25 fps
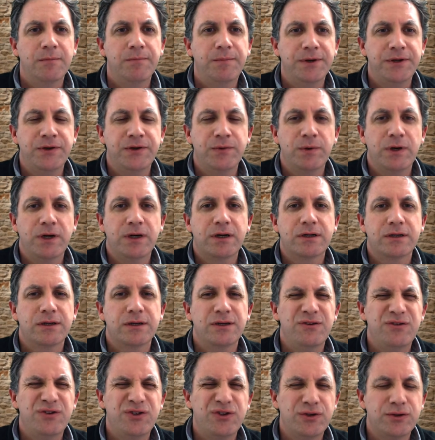but you are
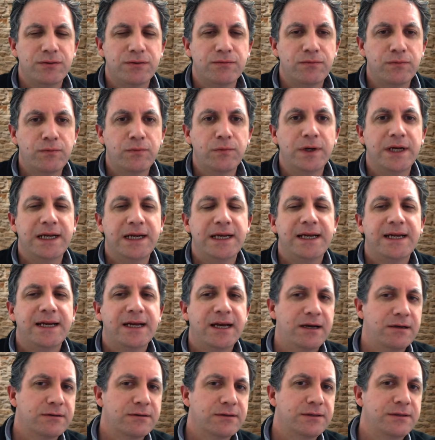you should really
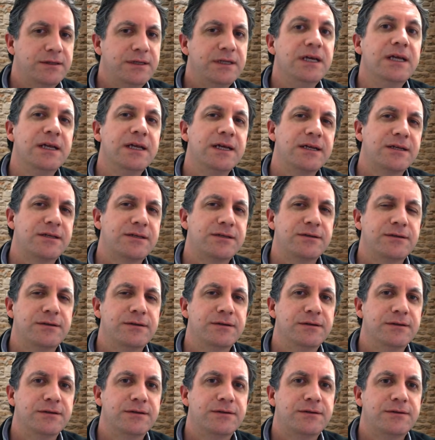count on needing
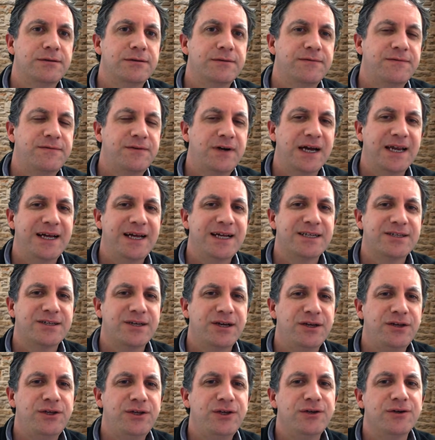to to finance
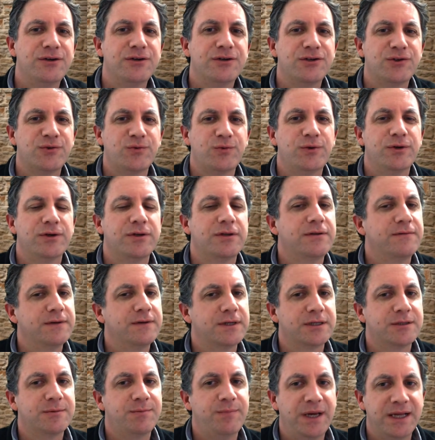a year's worth of
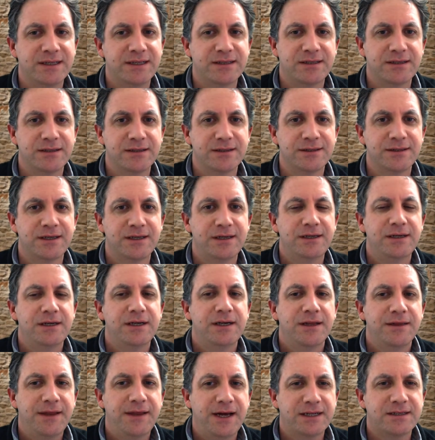expenses.
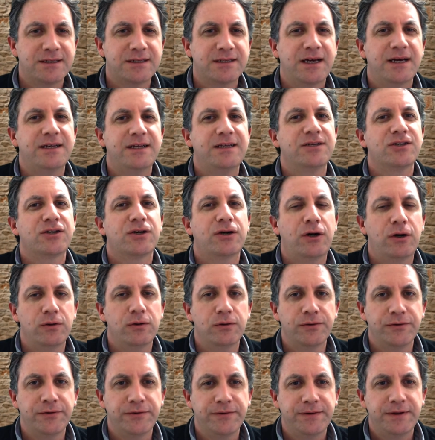That site is
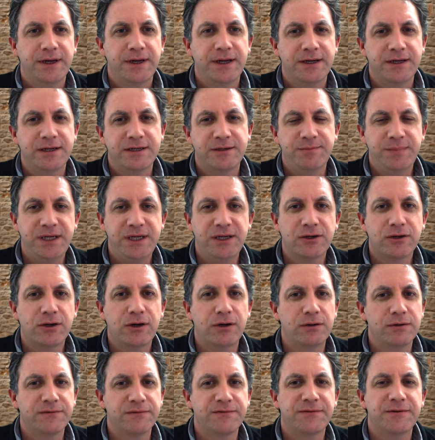cold and has been
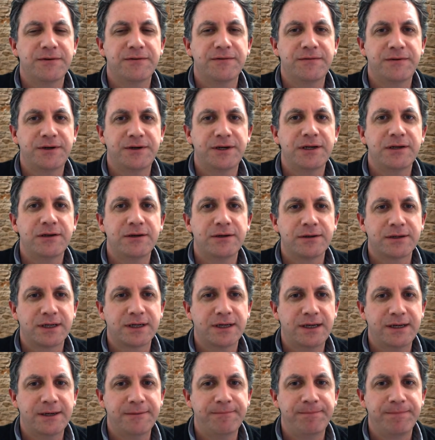cold for a very long
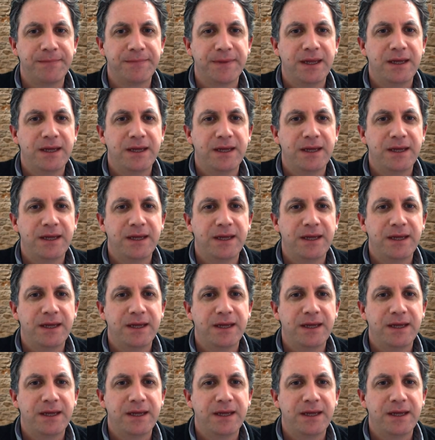time.